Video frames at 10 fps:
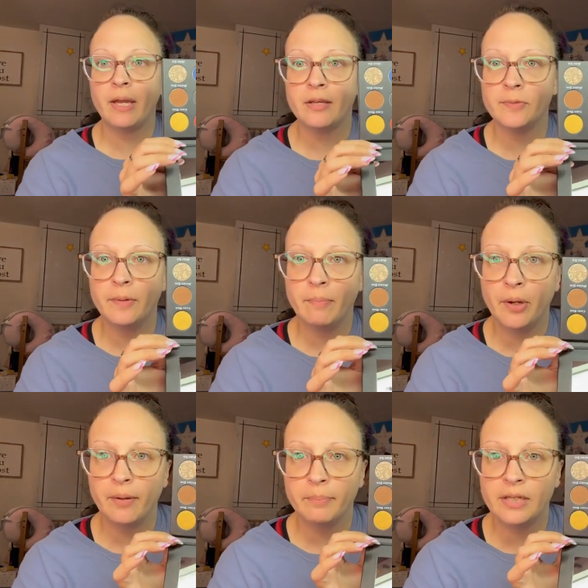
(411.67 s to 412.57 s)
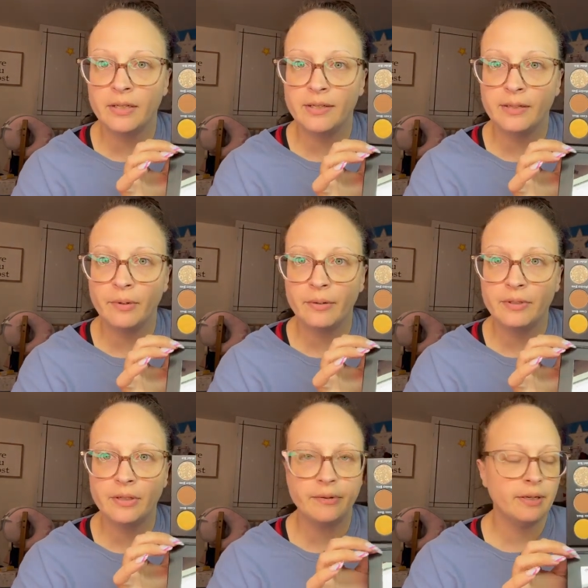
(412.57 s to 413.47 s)
husband popped in to see what I was
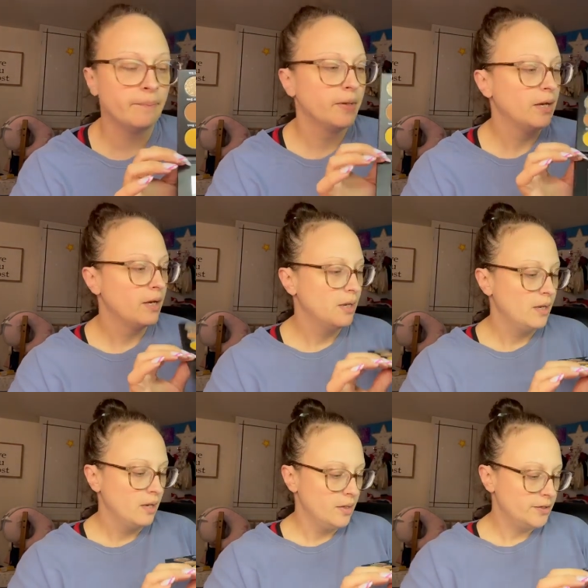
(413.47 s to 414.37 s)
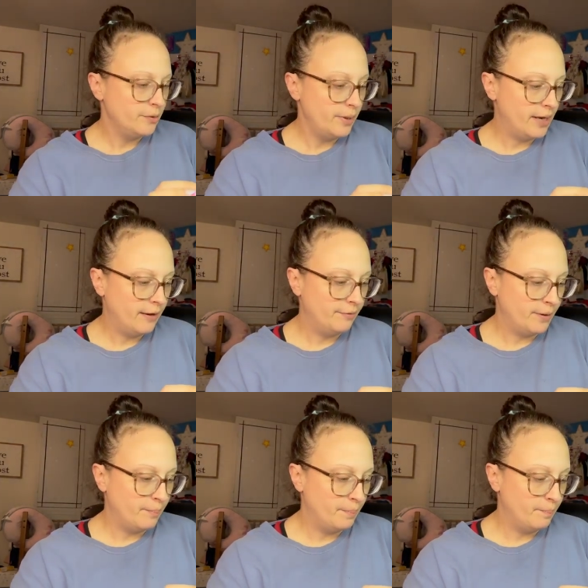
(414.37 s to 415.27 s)
doing. So we have a
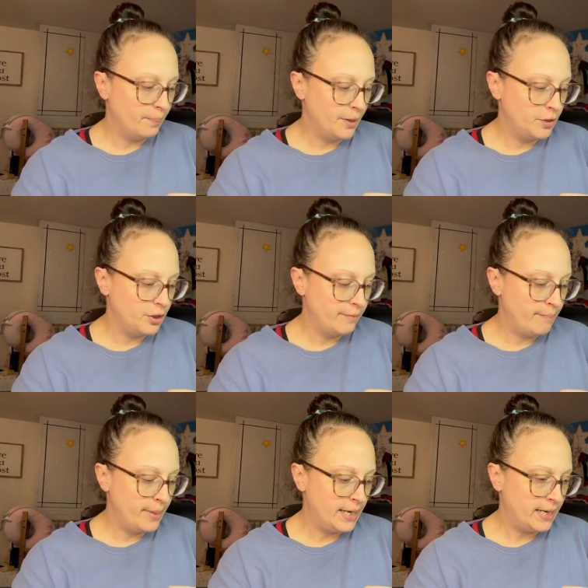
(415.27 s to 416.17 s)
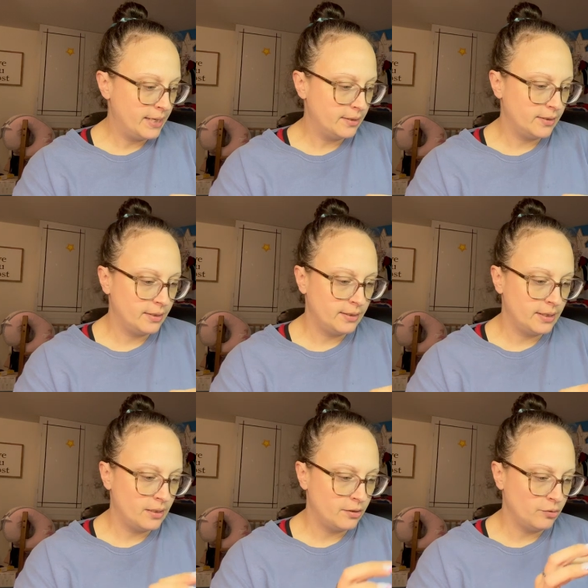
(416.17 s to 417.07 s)
bunch of mats. Let's see,
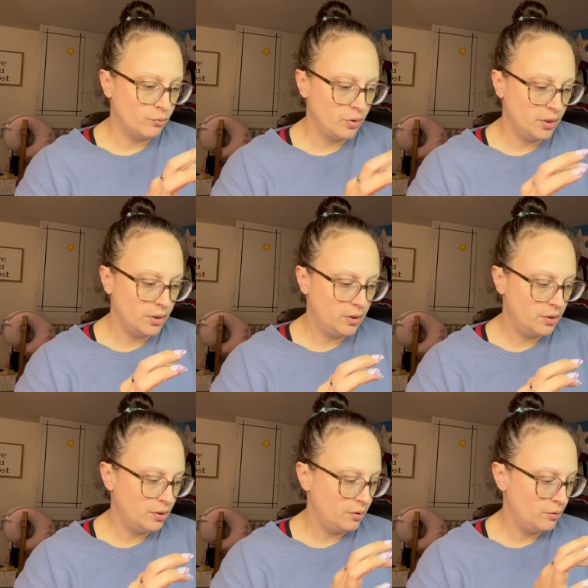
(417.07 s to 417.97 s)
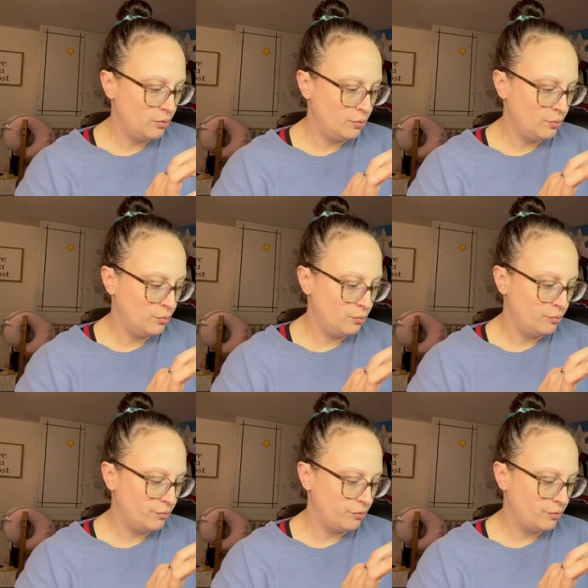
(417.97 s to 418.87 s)
there's one,
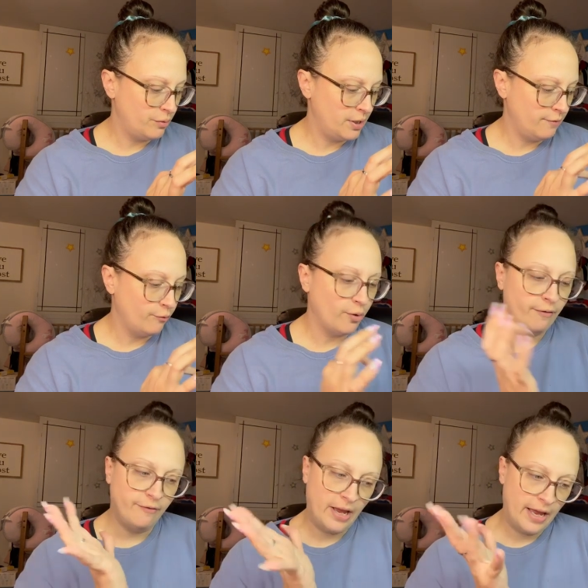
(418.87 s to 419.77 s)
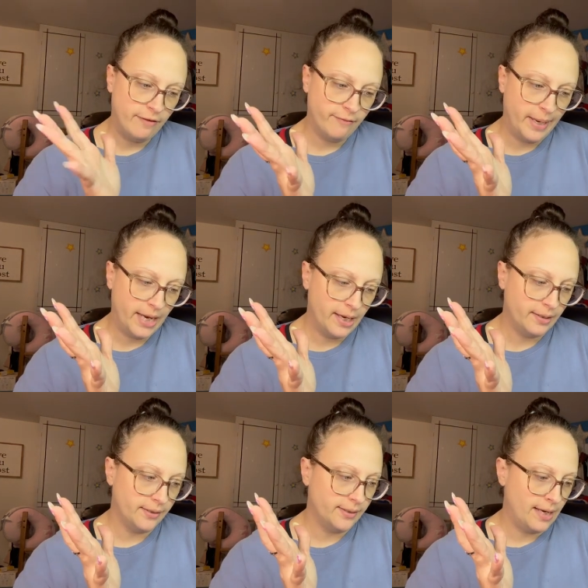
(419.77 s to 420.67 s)
two, three, four, five
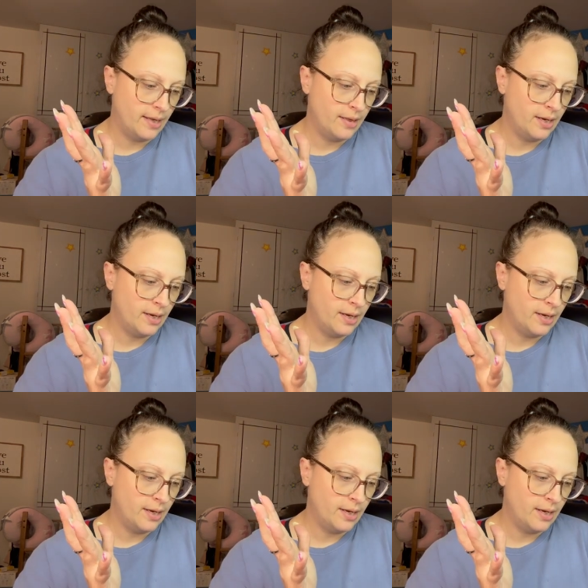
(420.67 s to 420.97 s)
mats, and